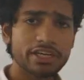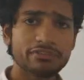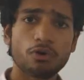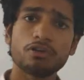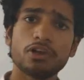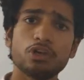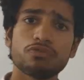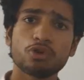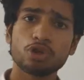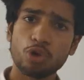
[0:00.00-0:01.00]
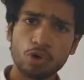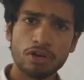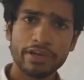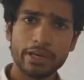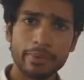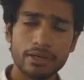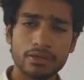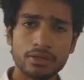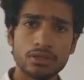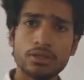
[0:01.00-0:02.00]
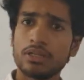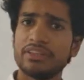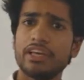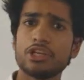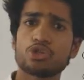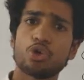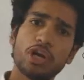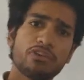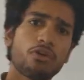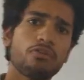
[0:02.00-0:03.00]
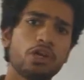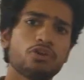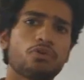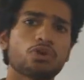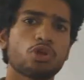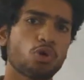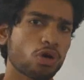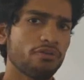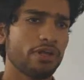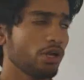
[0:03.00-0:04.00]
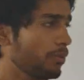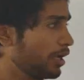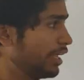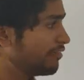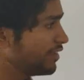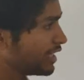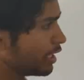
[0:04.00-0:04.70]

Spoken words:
default value for the local variable? There is no default value for the local variable. If